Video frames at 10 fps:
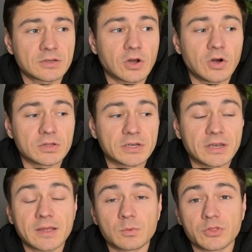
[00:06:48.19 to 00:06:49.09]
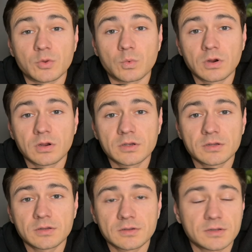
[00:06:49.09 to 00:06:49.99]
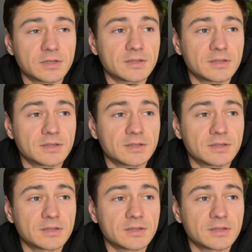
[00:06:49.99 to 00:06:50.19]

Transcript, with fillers: call it a night with the work. gonna get